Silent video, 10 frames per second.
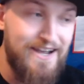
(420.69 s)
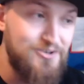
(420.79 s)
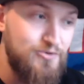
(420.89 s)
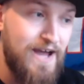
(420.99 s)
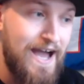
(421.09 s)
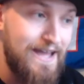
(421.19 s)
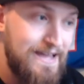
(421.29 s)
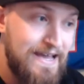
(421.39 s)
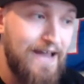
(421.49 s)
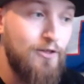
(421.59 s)
I do not.
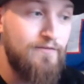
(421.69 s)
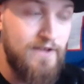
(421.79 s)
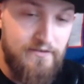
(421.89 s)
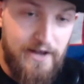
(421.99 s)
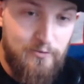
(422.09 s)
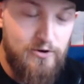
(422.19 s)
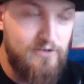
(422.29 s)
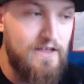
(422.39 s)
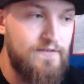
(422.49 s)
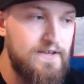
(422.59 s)
I love David
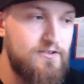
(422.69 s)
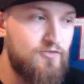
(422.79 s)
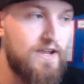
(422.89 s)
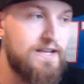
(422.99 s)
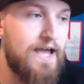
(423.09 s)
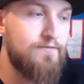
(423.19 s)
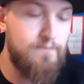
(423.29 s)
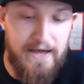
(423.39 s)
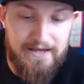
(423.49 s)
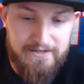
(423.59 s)
Edwards. I think he's great in heavy
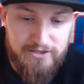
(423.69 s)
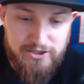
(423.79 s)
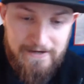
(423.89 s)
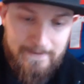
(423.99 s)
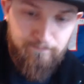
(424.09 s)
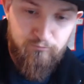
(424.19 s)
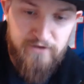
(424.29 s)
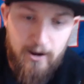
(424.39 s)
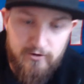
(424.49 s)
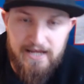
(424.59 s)
package. But
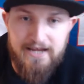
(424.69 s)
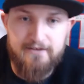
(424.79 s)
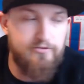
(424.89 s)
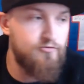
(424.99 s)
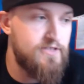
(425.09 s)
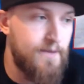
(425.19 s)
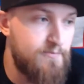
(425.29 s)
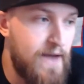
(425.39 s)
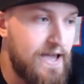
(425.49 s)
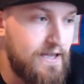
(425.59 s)
now we're taking 3 steps
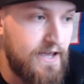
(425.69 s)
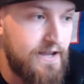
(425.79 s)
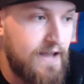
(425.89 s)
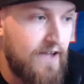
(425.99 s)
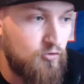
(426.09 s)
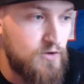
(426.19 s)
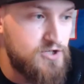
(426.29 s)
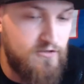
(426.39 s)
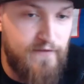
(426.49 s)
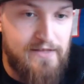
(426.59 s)
back again after we
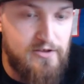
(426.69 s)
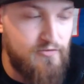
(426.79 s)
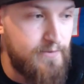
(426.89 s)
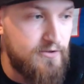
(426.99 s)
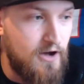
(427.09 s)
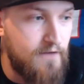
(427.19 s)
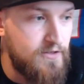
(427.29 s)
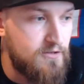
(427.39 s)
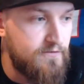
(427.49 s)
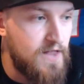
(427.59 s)
just finally rebuilt the
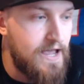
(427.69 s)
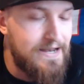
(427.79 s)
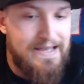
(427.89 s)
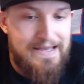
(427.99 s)
offensive line.